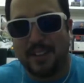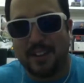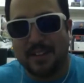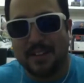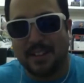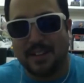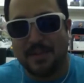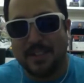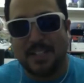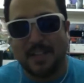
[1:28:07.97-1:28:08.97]
Like if we just
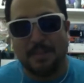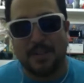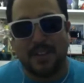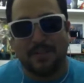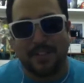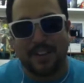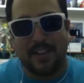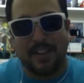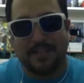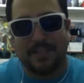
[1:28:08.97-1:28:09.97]
keep putting out videos,
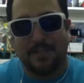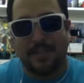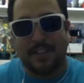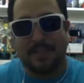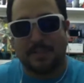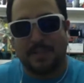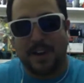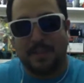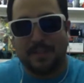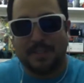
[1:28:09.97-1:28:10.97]
then we'll get subscribers,
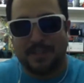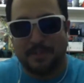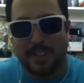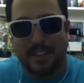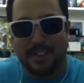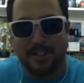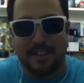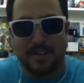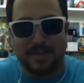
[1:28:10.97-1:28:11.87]
and then we can get to 100.